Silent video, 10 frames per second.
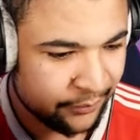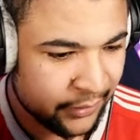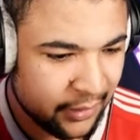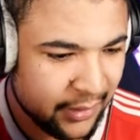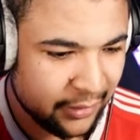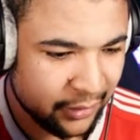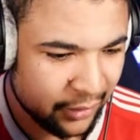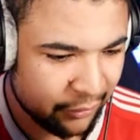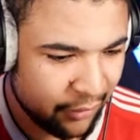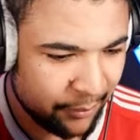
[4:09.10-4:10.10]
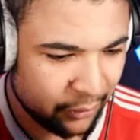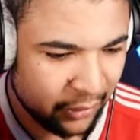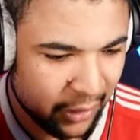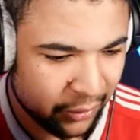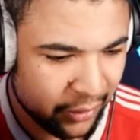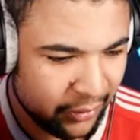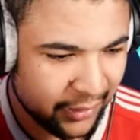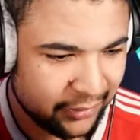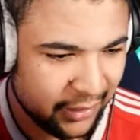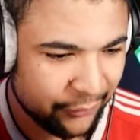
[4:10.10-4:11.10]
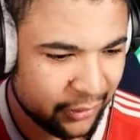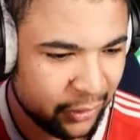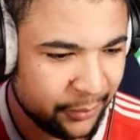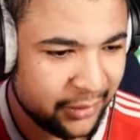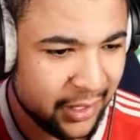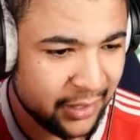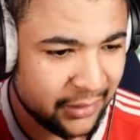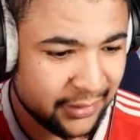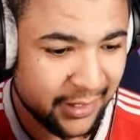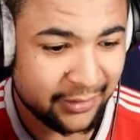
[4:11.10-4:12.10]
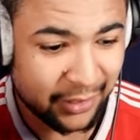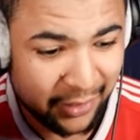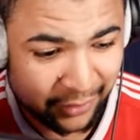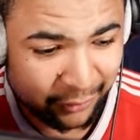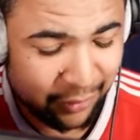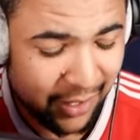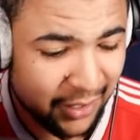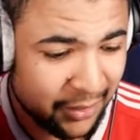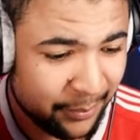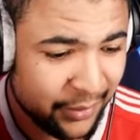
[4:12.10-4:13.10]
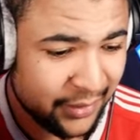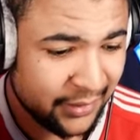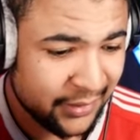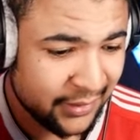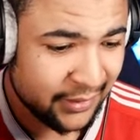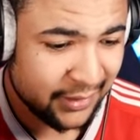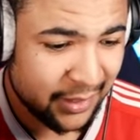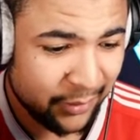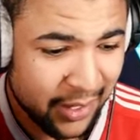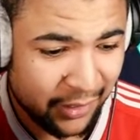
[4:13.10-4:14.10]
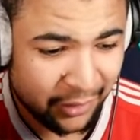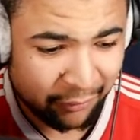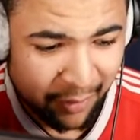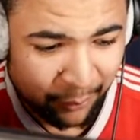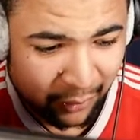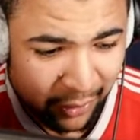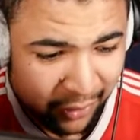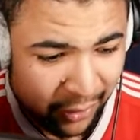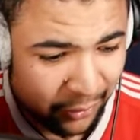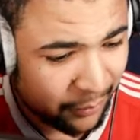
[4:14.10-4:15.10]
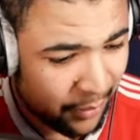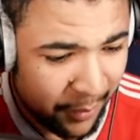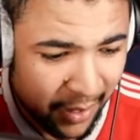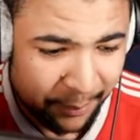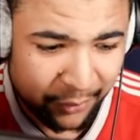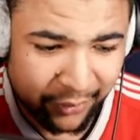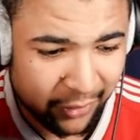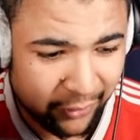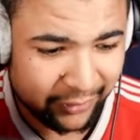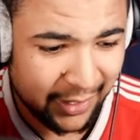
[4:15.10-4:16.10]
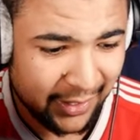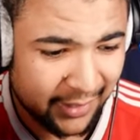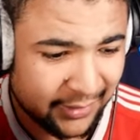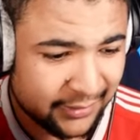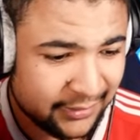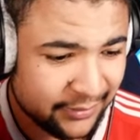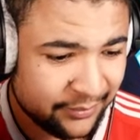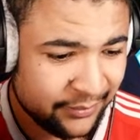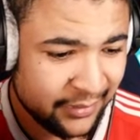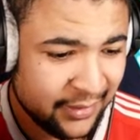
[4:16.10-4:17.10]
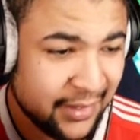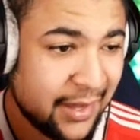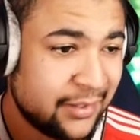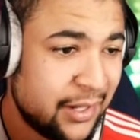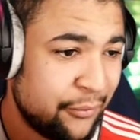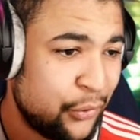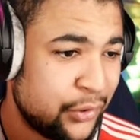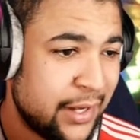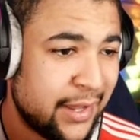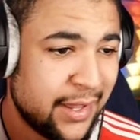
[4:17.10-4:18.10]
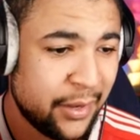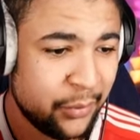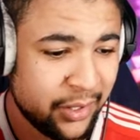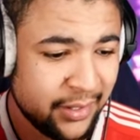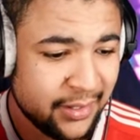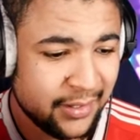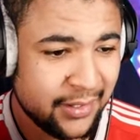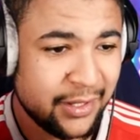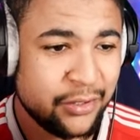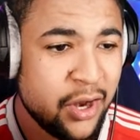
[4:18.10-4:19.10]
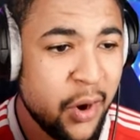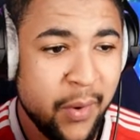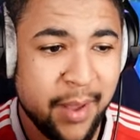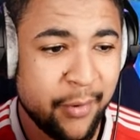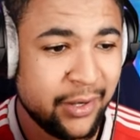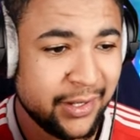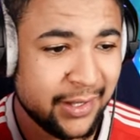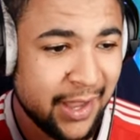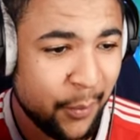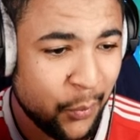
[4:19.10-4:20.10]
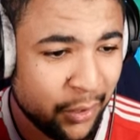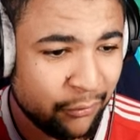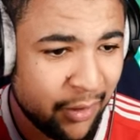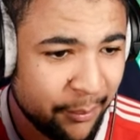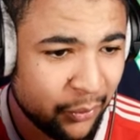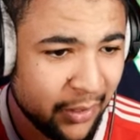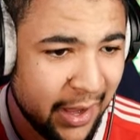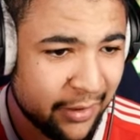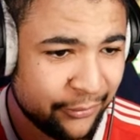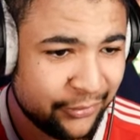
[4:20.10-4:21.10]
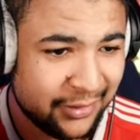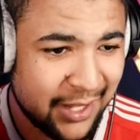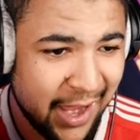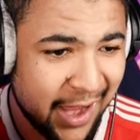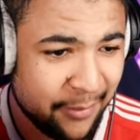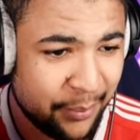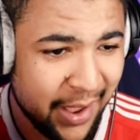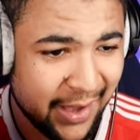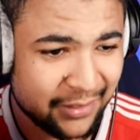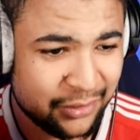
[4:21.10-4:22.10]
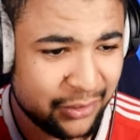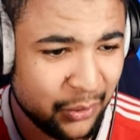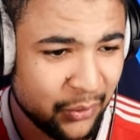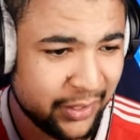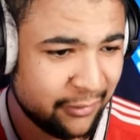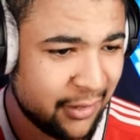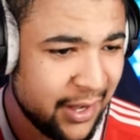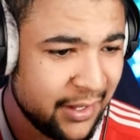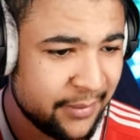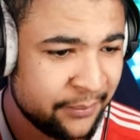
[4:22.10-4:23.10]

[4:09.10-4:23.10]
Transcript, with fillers: There's another Rumble logo. Let's see if it's Superstar. It's another train up. Can we get another Rumble logo to pop up or, or is that it? That's it, unfortunately, out of that one. There's no way I'm only going to get one Rumble out of 10 packs, surely, right?